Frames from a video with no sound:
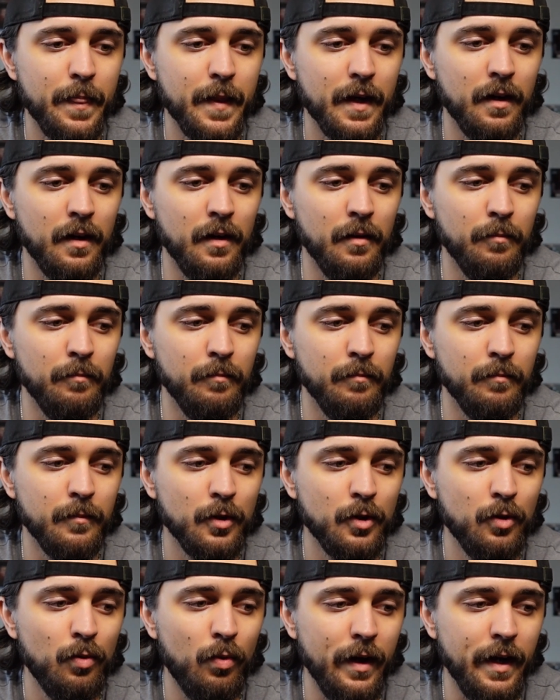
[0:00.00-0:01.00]
um,
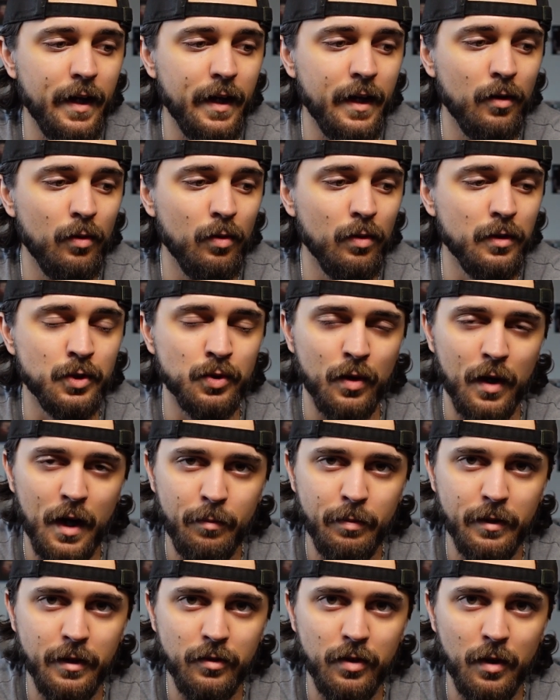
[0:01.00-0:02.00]
quitting or
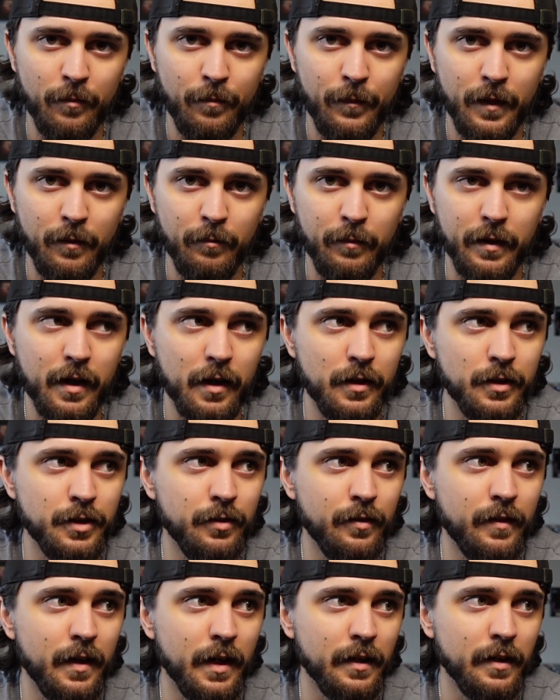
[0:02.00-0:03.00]
dropping something because you
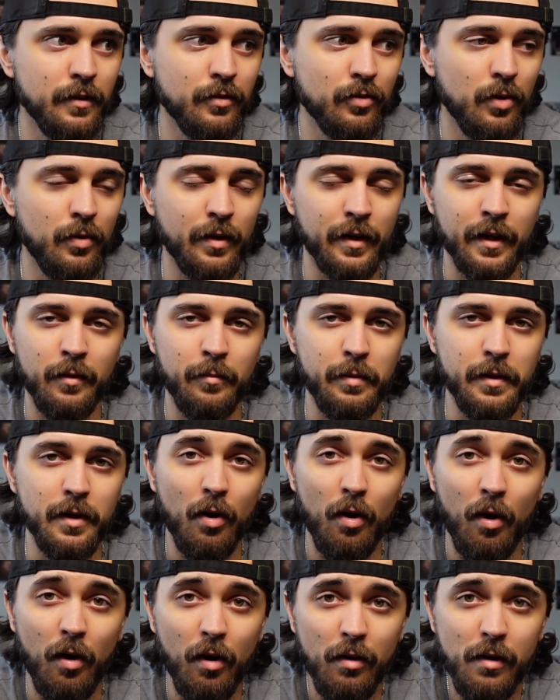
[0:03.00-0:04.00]
think it's going to be
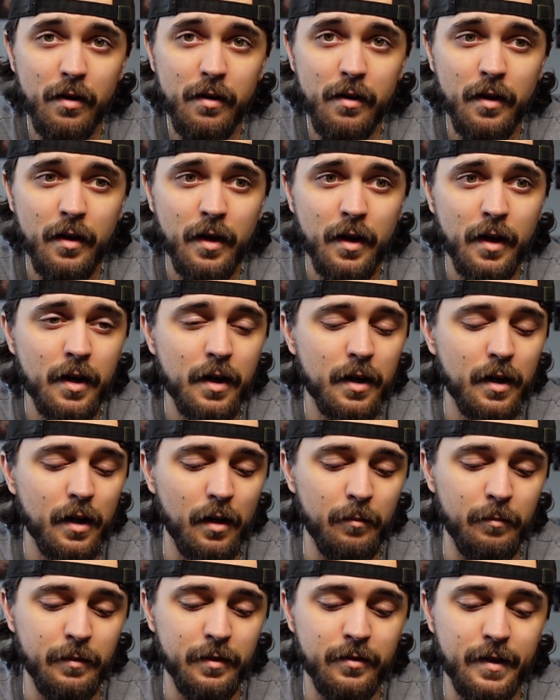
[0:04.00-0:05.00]
hard,
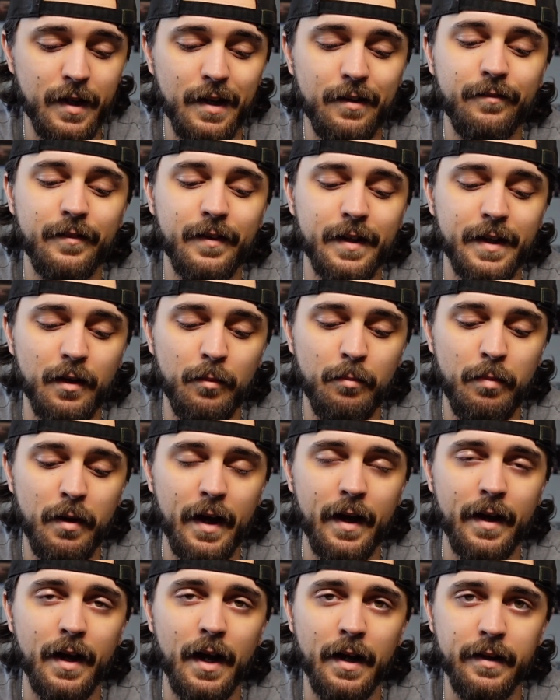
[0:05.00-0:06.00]
um, it's definitely a
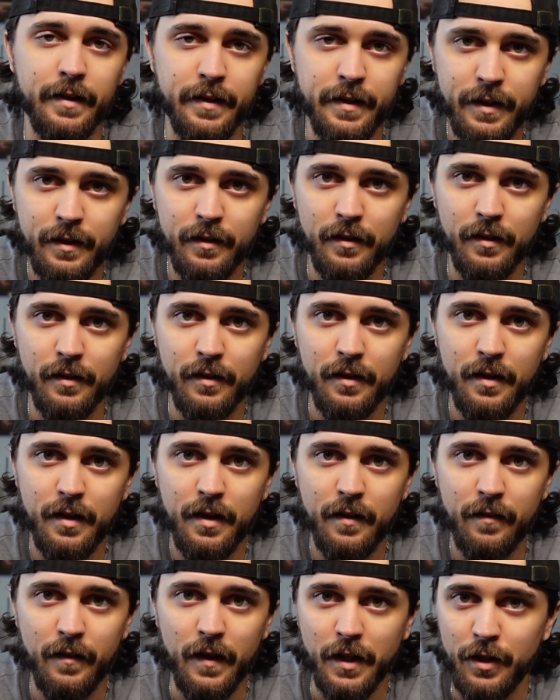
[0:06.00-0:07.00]
bad idea
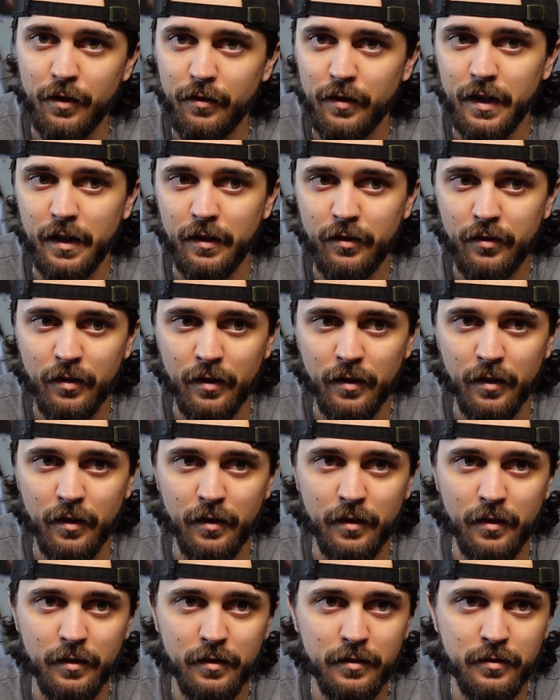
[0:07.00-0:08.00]
that you need
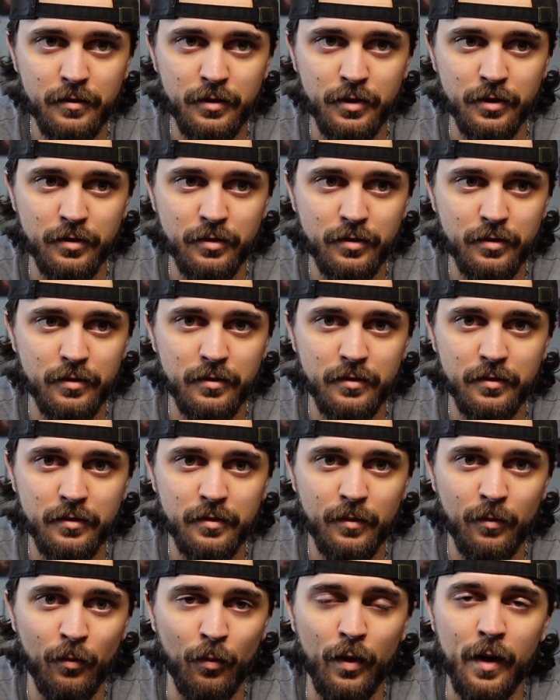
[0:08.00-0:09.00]
to just
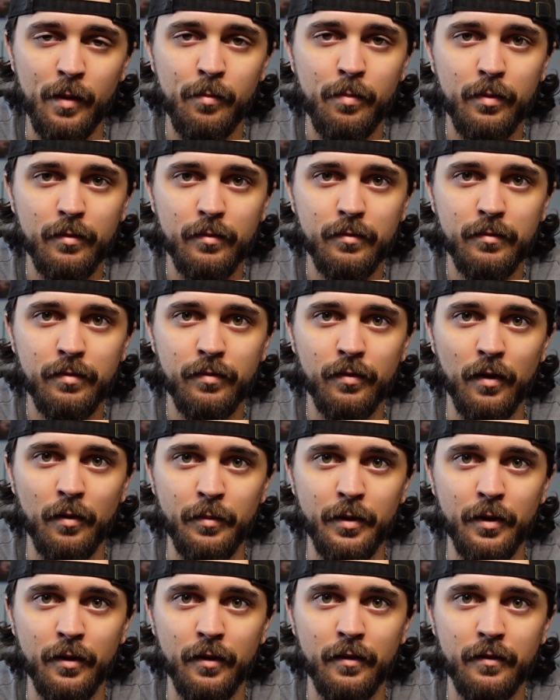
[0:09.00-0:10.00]
rip from
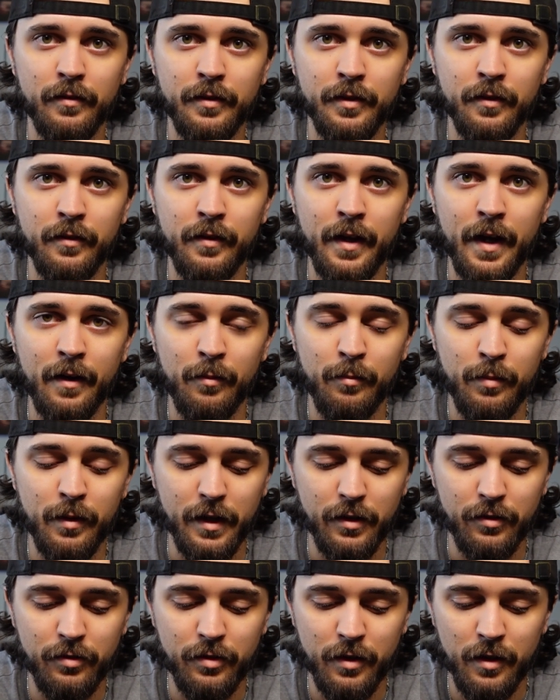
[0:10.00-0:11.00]
your, your
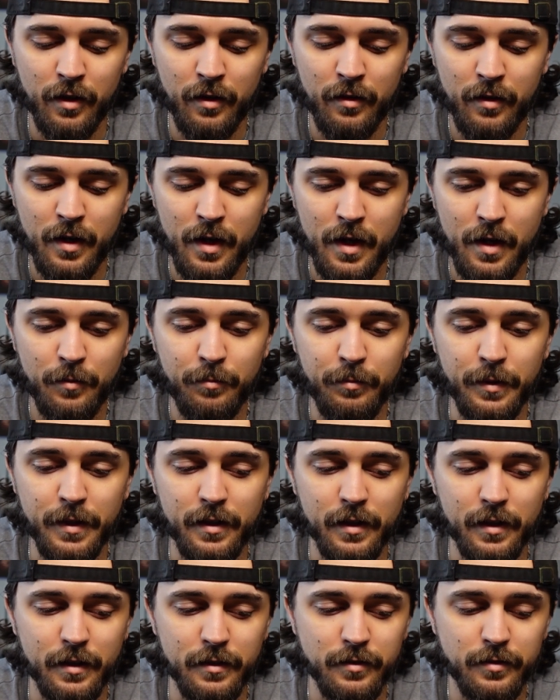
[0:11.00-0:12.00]
database, you know,
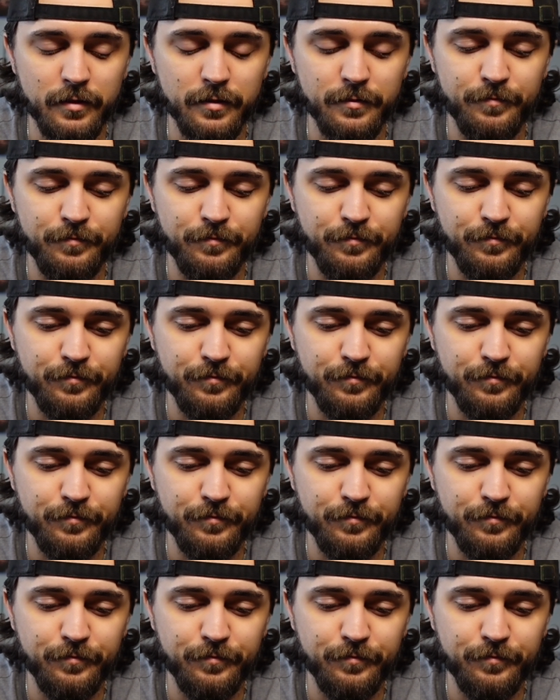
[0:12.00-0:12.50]
because